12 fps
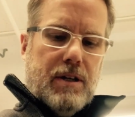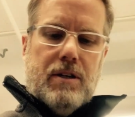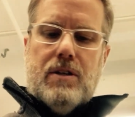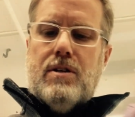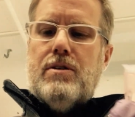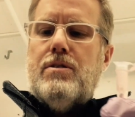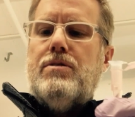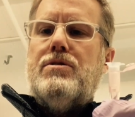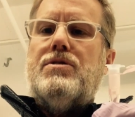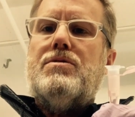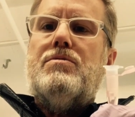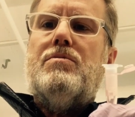
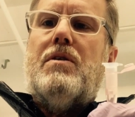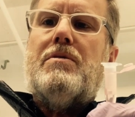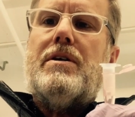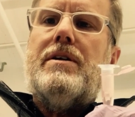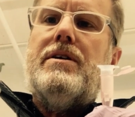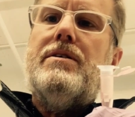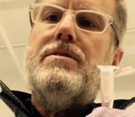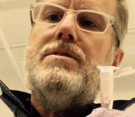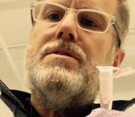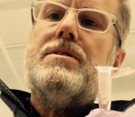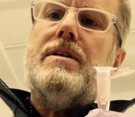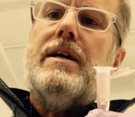use what we're going to
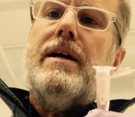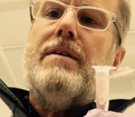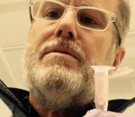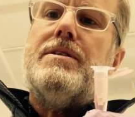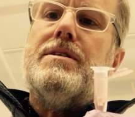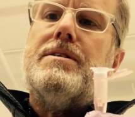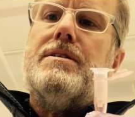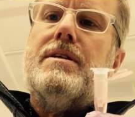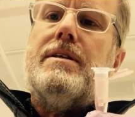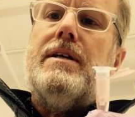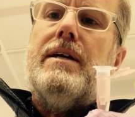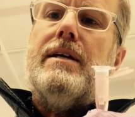use today, which is the
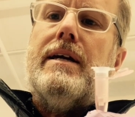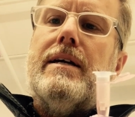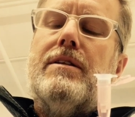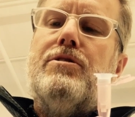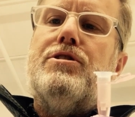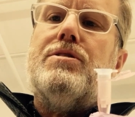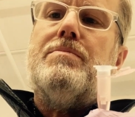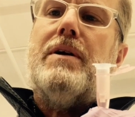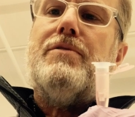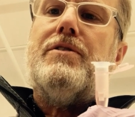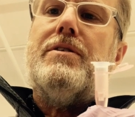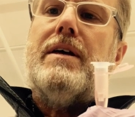DNA elution
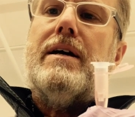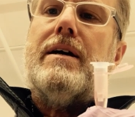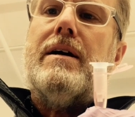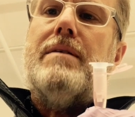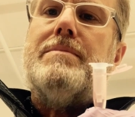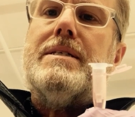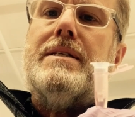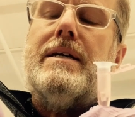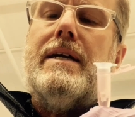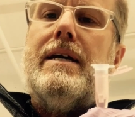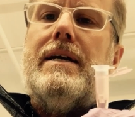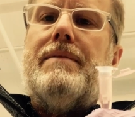buffer that comes in the
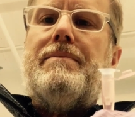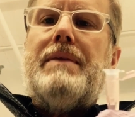kit.